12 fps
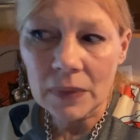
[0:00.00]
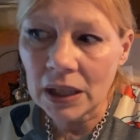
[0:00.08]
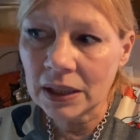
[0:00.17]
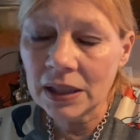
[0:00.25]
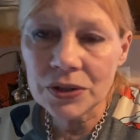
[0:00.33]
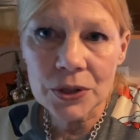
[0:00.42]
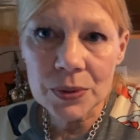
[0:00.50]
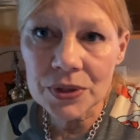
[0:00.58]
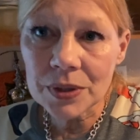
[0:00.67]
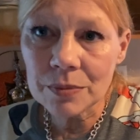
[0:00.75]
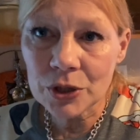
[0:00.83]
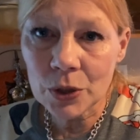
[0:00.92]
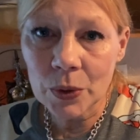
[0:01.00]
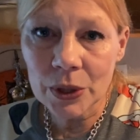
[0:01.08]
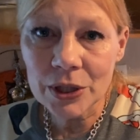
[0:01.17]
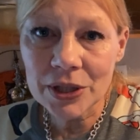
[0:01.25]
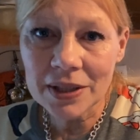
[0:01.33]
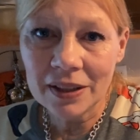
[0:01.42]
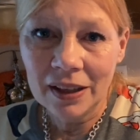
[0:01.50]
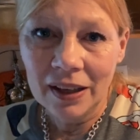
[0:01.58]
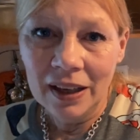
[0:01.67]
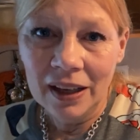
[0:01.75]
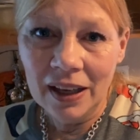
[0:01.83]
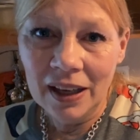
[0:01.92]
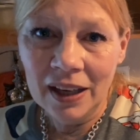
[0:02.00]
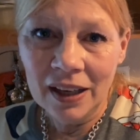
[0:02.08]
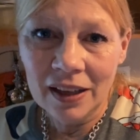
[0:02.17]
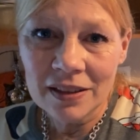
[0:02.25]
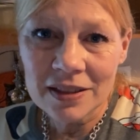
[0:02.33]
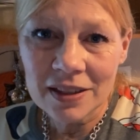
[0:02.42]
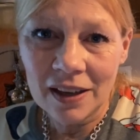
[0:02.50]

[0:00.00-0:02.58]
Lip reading: get doing some chores and